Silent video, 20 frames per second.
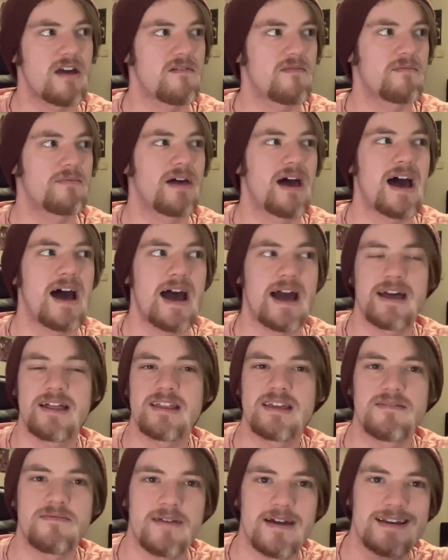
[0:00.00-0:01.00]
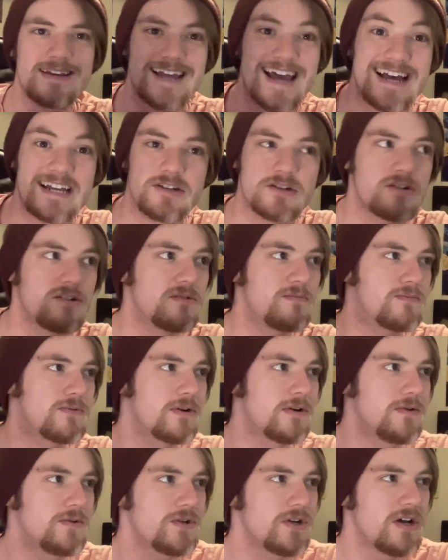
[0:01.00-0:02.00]
from the highly fantastical
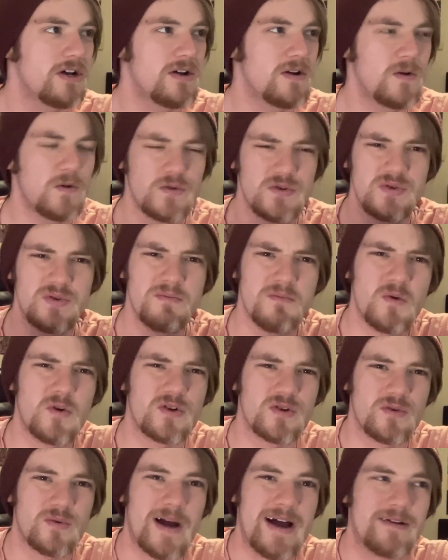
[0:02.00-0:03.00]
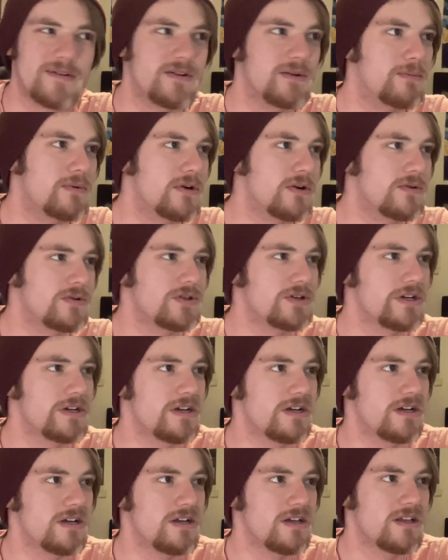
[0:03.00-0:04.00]
approach to a more grounded approach.
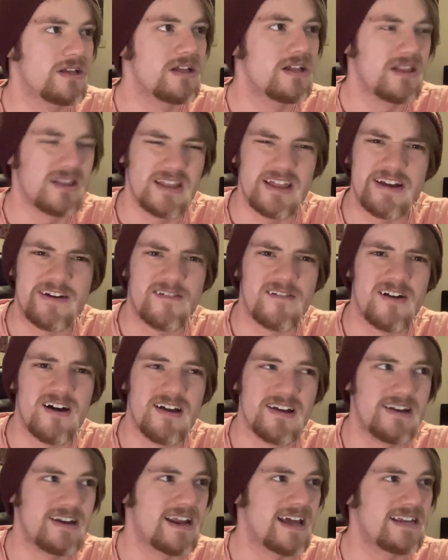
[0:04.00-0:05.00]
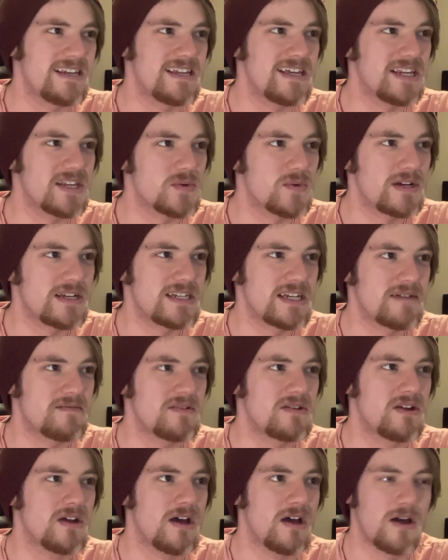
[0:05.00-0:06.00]
Later on in
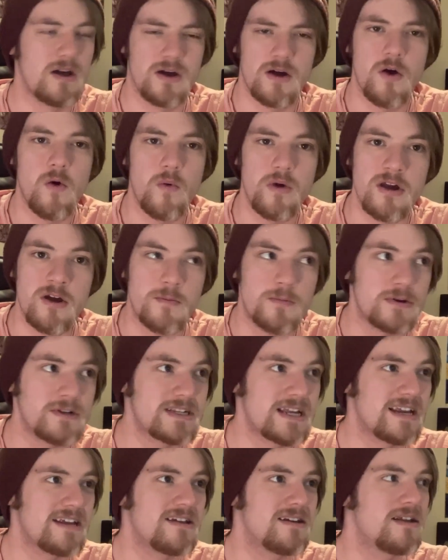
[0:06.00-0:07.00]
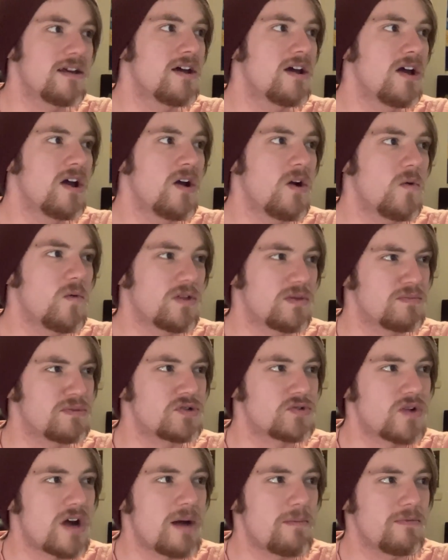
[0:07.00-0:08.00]
1927, we were presented with
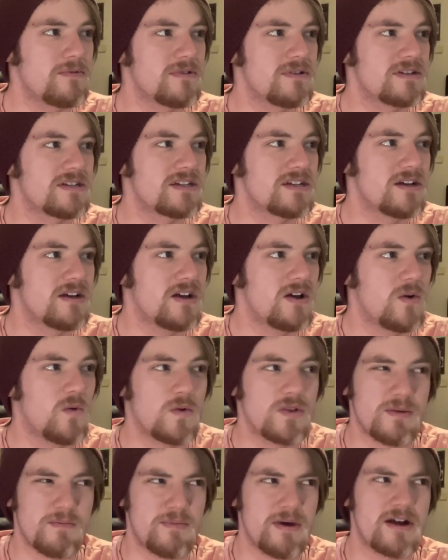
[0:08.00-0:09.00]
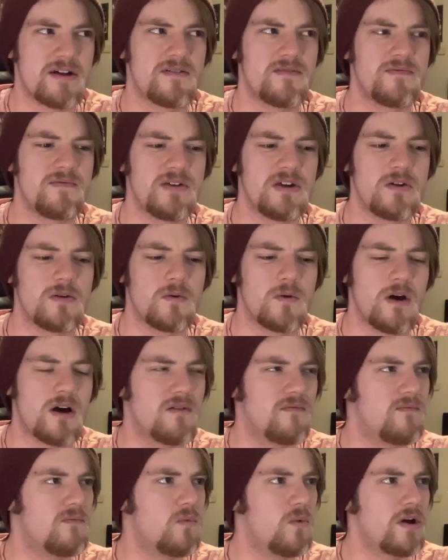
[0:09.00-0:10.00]
Metropolis, with a better view
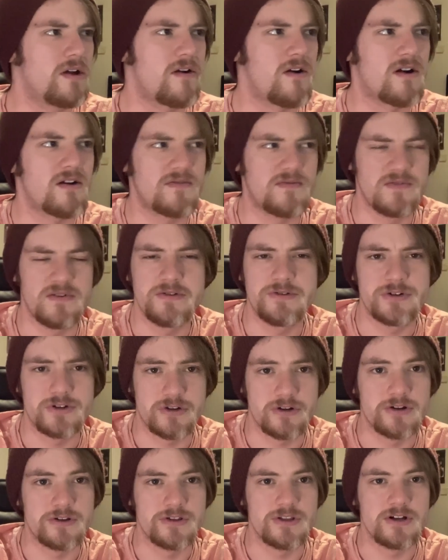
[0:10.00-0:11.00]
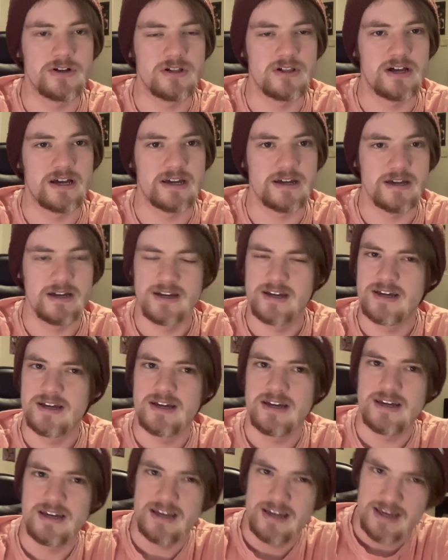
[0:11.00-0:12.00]
of what our future could look like
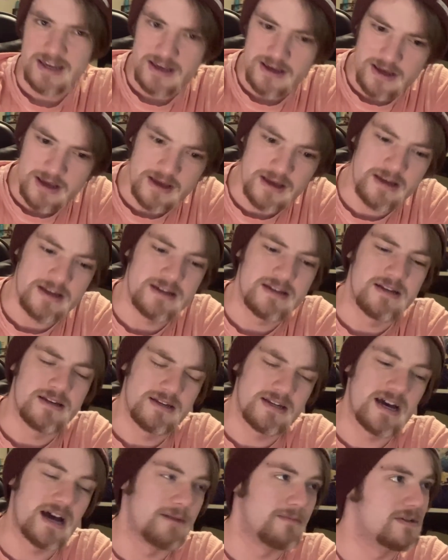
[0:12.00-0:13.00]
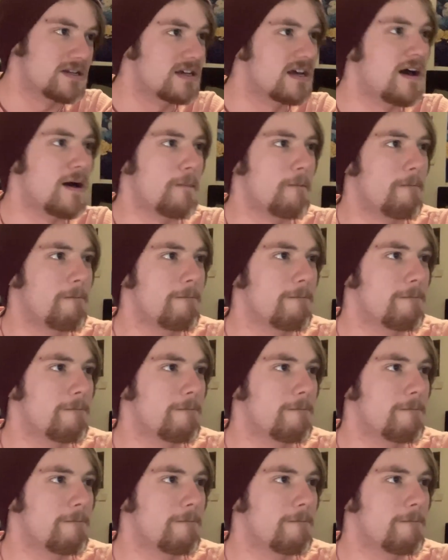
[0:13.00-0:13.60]
in times to come.